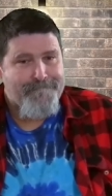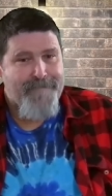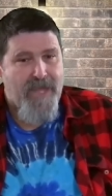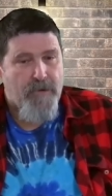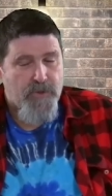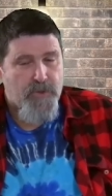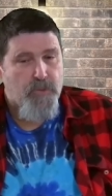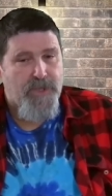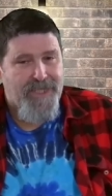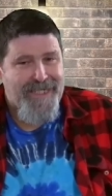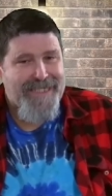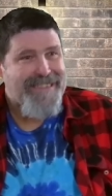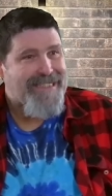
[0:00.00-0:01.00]
there was
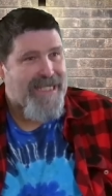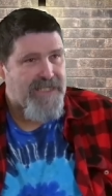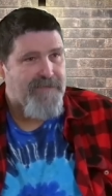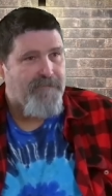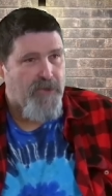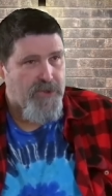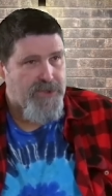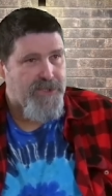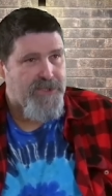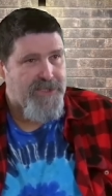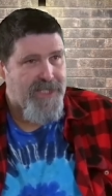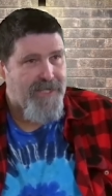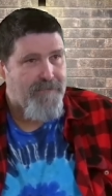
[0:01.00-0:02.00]
really a sense of
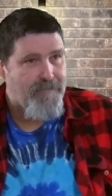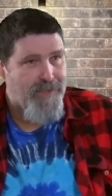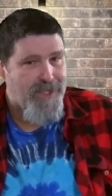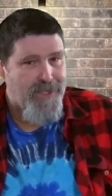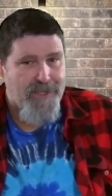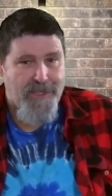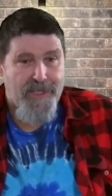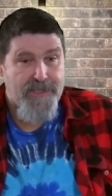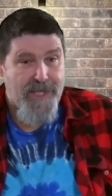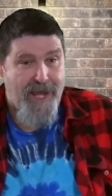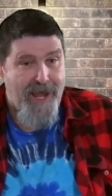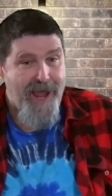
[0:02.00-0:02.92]
urgency because